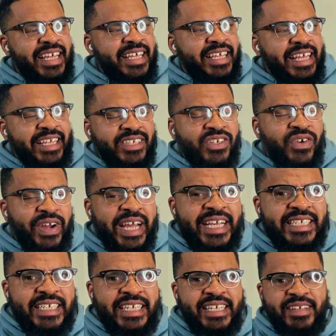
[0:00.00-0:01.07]
it's
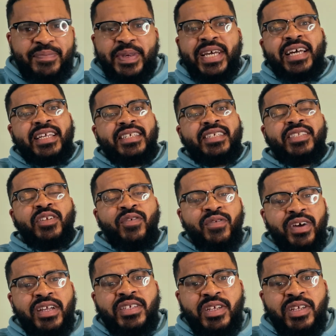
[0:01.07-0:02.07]
crazy because the fucked